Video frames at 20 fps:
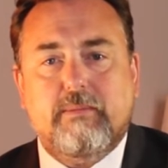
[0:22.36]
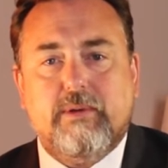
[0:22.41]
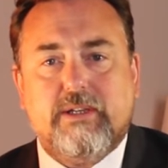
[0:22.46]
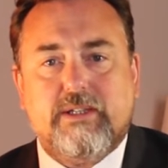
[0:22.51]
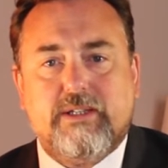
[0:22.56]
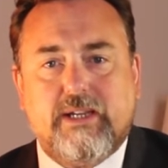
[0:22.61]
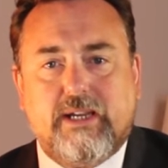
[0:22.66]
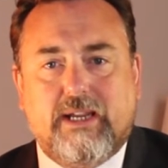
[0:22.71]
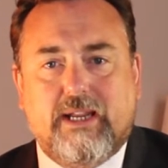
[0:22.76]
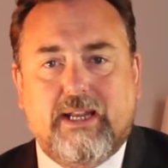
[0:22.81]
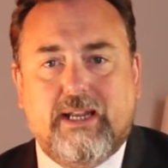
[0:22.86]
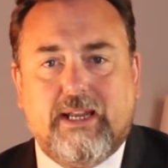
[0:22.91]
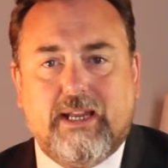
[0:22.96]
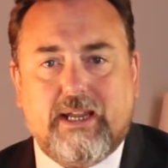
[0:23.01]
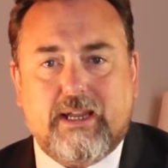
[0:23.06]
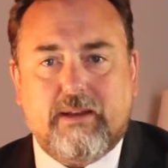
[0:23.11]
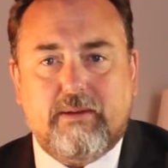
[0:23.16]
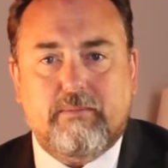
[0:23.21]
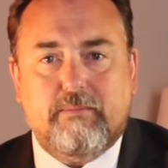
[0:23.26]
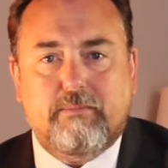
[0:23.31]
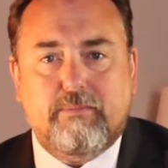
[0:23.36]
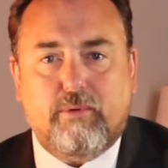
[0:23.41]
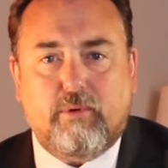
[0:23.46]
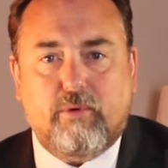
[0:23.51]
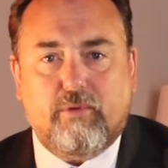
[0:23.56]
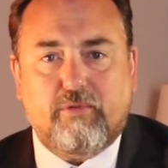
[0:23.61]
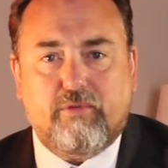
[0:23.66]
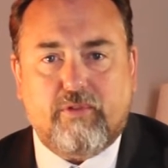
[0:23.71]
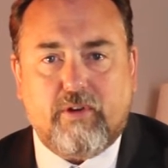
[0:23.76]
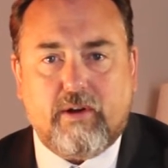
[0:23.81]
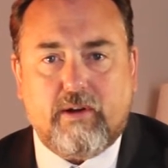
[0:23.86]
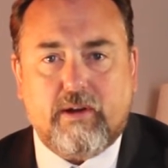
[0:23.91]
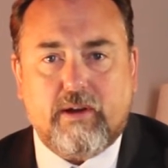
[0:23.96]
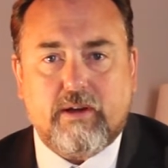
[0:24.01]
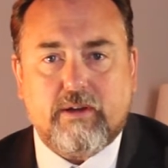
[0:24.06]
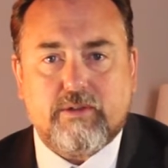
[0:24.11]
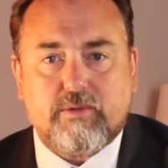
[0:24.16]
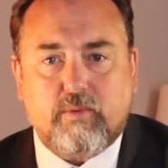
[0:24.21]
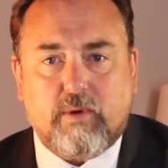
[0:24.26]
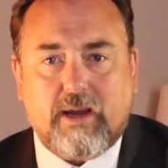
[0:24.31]
particularly in
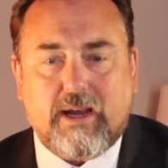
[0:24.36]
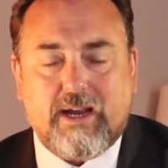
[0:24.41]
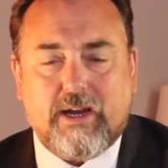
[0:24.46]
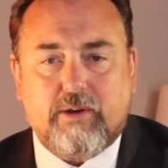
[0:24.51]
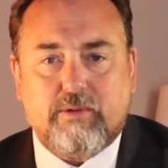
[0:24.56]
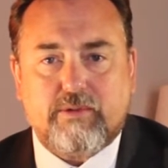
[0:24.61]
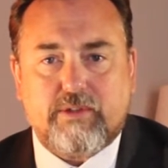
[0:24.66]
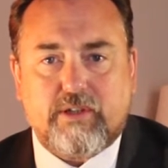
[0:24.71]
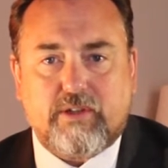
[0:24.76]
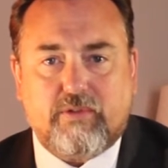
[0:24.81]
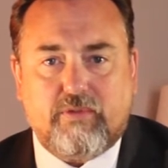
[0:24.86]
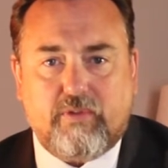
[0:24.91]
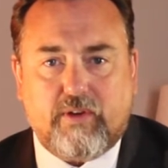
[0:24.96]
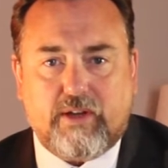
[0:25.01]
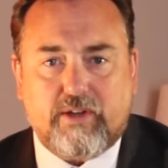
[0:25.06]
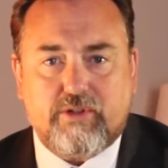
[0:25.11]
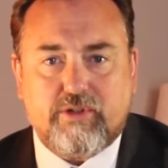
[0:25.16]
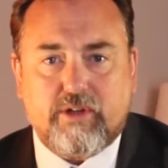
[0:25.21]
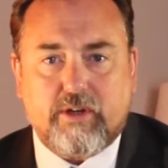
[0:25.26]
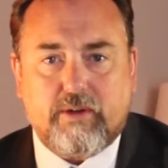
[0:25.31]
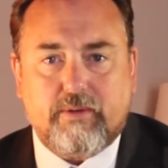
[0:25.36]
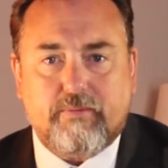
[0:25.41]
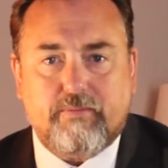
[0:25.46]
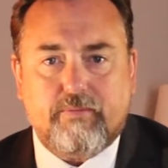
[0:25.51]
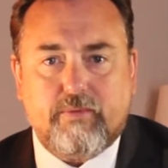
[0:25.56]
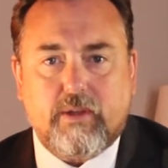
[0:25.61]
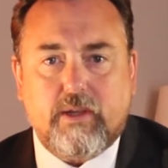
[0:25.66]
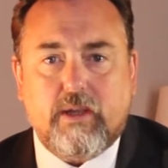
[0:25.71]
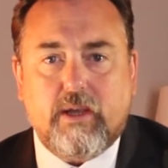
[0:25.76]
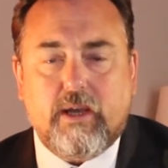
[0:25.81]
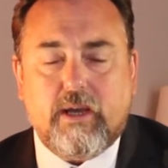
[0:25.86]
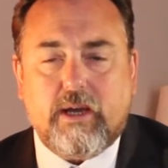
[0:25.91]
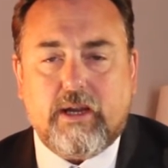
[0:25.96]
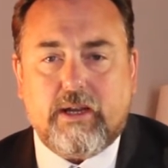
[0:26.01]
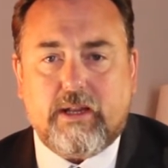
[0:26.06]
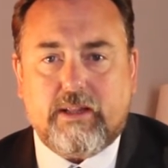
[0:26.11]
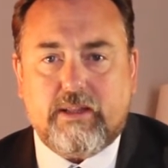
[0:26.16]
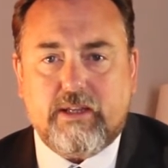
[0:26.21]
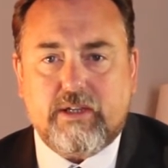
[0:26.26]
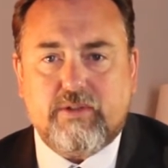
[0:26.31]
portfolios where equities feature.
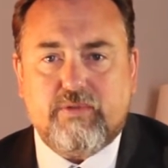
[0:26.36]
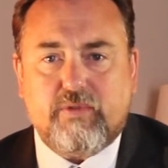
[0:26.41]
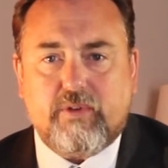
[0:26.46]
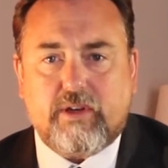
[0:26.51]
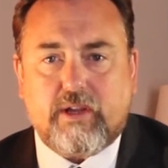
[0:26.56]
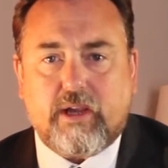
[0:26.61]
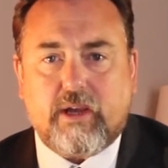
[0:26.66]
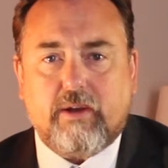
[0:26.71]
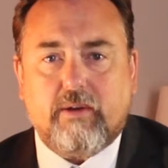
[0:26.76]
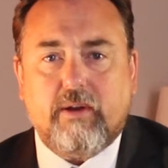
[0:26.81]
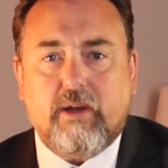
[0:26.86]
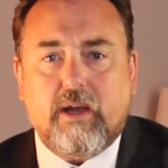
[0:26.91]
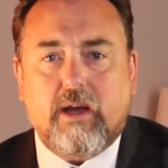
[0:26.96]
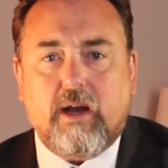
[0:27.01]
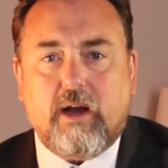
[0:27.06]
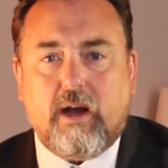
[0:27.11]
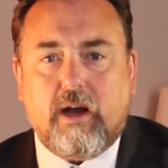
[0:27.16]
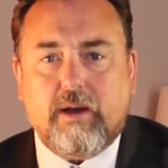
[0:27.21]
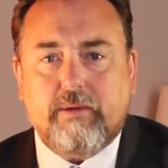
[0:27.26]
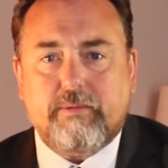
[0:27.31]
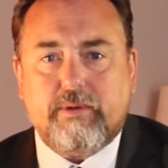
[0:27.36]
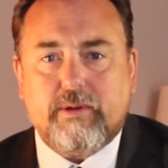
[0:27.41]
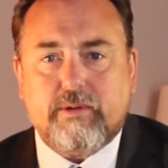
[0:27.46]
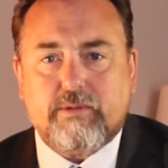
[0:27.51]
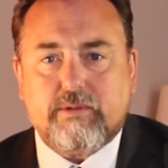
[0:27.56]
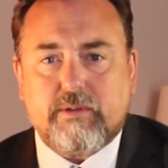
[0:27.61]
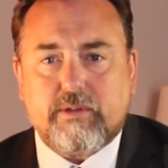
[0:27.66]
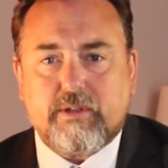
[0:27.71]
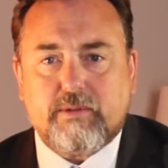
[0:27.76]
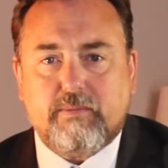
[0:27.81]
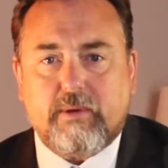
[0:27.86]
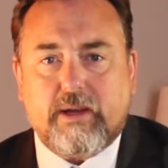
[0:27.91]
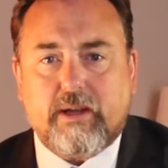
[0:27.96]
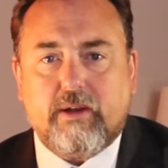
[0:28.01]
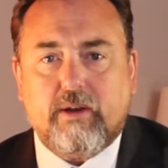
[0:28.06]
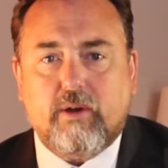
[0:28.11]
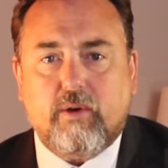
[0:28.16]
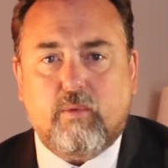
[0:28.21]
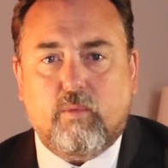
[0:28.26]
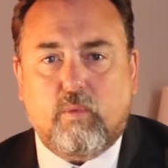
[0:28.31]
And in this video, I'm going to explain
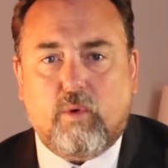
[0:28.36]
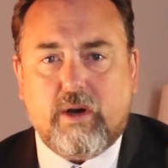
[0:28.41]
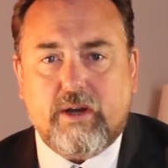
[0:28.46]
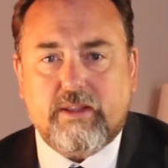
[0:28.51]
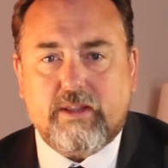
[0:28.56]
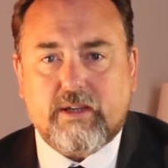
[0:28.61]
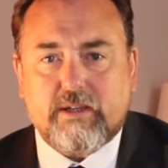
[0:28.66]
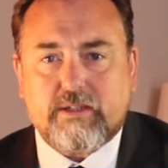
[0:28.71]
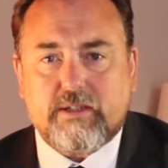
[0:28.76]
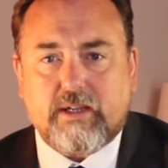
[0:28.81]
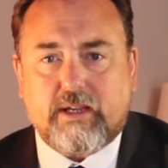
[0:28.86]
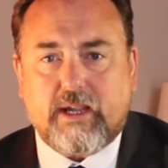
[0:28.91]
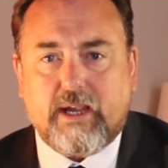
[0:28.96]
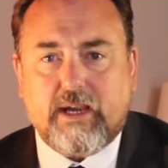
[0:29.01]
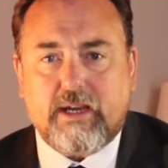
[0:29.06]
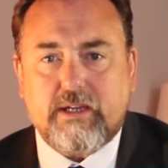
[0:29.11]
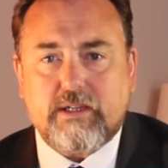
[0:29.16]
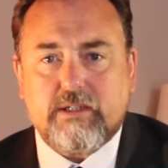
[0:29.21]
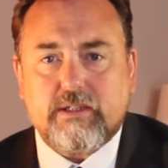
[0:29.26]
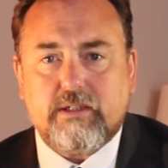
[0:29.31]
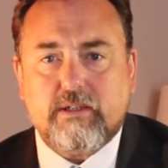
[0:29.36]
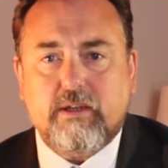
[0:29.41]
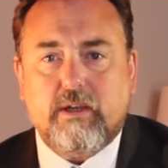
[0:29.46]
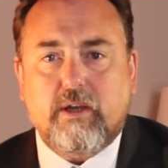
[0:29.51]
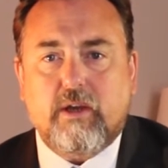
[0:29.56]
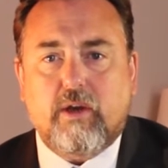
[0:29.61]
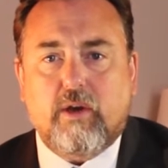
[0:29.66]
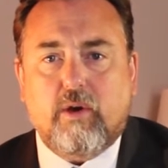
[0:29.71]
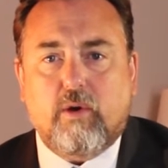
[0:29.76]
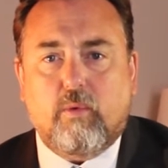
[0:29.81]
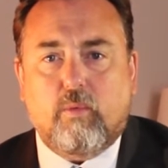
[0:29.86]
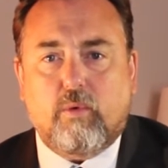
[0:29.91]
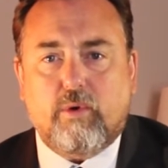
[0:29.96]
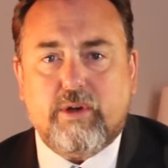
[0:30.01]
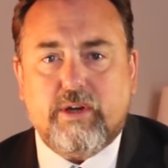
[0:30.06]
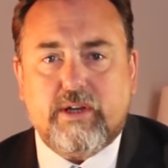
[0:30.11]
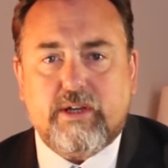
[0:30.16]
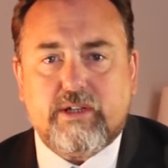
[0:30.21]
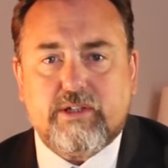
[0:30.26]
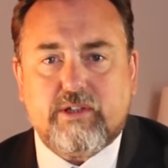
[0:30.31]
why that's the case,
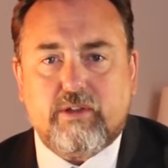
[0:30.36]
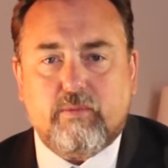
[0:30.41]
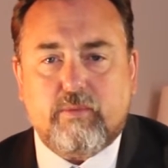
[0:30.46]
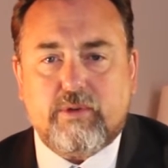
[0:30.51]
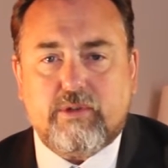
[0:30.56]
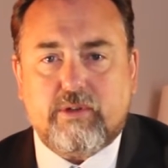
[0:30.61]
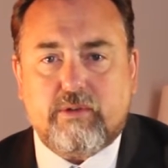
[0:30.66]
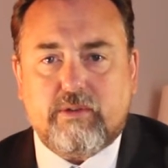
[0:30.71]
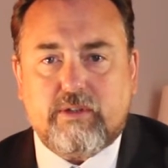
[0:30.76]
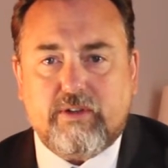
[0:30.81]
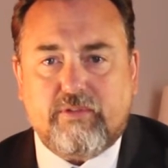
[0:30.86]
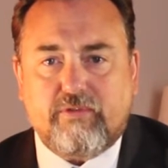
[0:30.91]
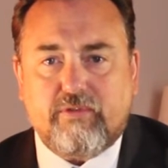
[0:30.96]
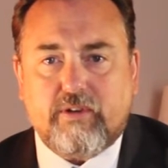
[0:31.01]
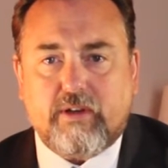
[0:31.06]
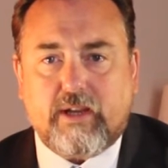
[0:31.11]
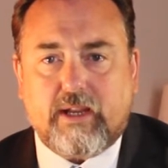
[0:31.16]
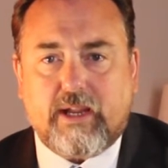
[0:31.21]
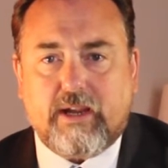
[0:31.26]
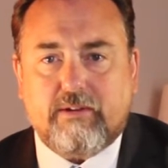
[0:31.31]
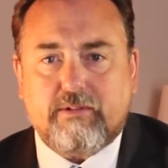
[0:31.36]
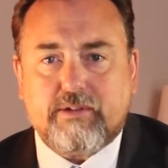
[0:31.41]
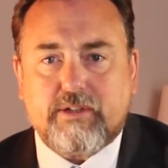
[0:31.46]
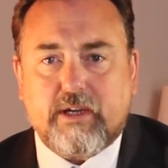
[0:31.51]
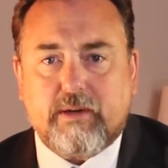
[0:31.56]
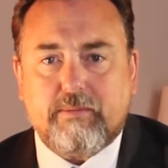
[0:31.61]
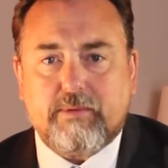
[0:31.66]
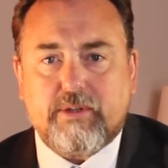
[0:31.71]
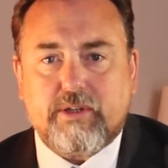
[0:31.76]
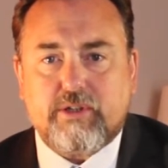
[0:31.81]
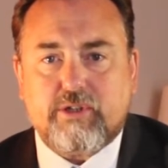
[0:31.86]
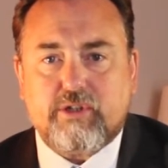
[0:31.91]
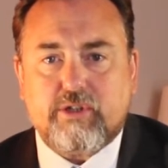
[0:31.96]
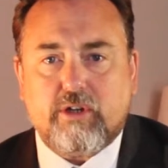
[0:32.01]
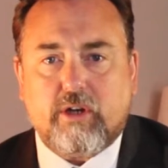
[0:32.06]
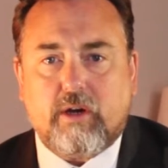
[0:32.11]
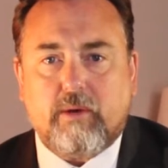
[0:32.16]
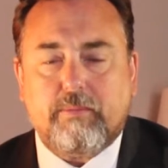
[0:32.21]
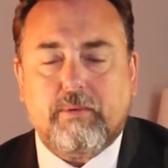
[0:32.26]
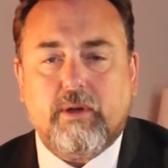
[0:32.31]
what it is that we do differently here at Albert E
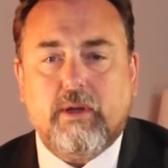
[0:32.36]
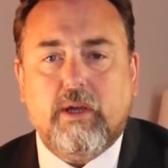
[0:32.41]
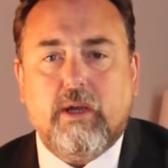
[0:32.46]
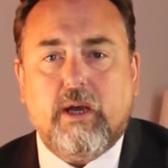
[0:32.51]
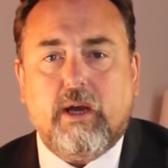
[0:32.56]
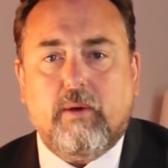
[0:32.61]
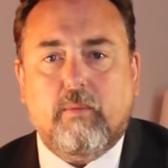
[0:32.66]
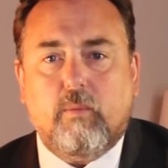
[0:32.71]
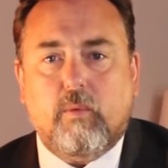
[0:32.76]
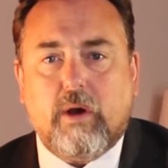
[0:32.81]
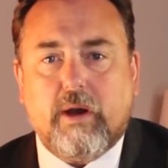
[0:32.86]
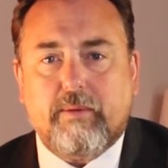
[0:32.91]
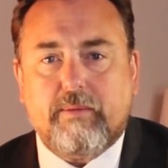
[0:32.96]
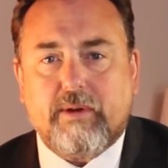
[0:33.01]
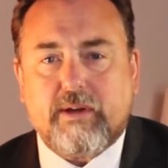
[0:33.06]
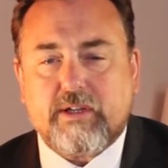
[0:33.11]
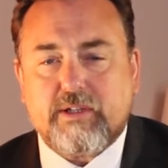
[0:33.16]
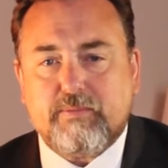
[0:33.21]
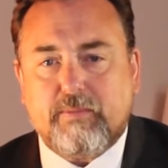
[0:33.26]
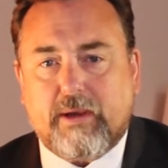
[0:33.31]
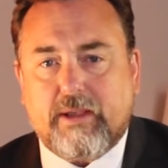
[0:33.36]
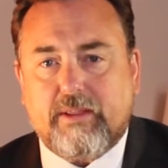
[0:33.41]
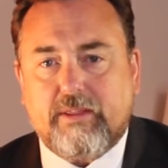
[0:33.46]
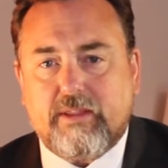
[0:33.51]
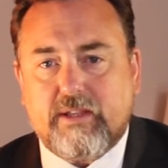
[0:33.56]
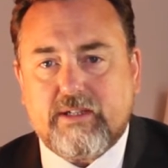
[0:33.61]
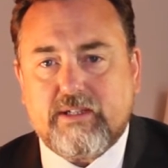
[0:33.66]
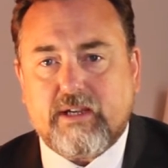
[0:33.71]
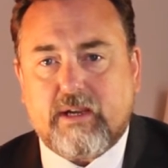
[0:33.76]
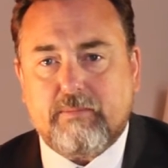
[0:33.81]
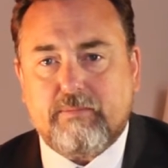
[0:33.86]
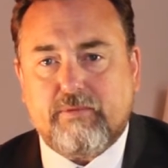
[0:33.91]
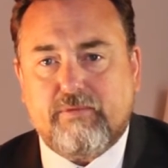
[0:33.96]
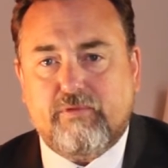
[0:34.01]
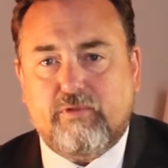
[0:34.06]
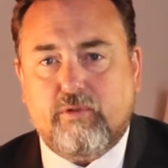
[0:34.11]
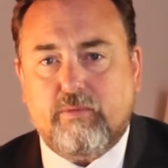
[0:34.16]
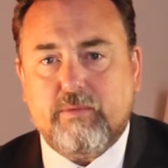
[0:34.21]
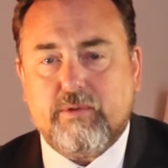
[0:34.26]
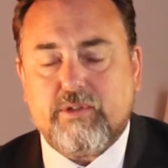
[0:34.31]
Sharp, and why we expect this
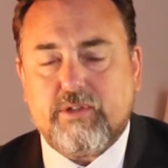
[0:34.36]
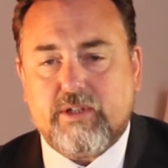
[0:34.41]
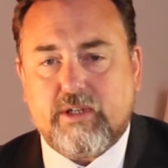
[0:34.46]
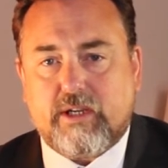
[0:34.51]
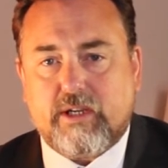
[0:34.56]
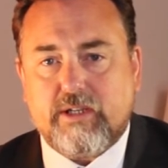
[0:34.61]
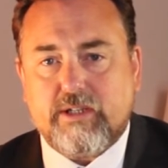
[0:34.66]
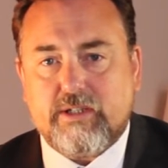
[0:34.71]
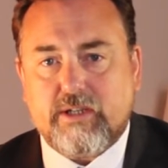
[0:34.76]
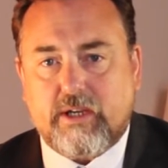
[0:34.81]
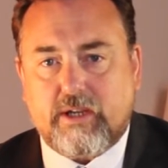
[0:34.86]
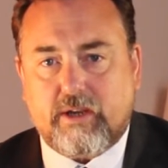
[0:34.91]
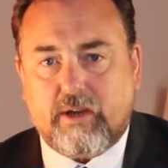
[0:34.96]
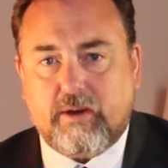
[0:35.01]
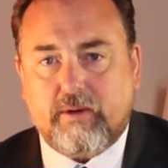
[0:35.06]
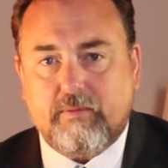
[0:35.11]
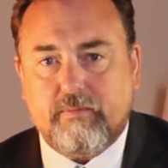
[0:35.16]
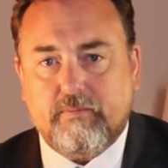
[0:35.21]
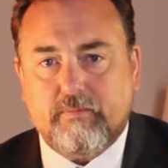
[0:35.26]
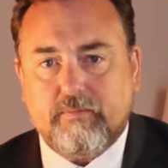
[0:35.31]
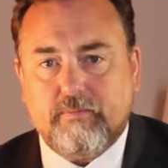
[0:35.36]
outperformance to continue.